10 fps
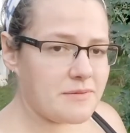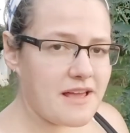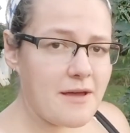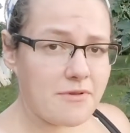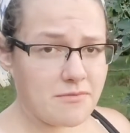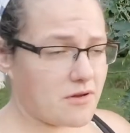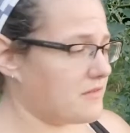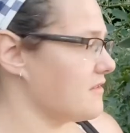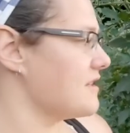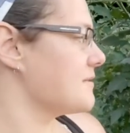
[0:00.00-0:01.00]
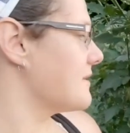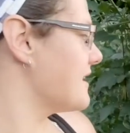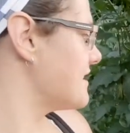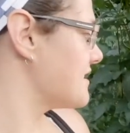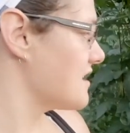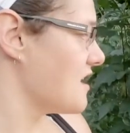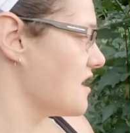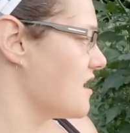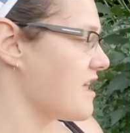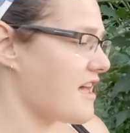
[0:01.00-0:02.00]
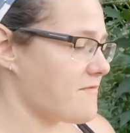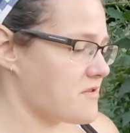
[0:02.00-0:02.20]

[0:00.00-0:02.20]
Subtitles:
plant, but both of these plants have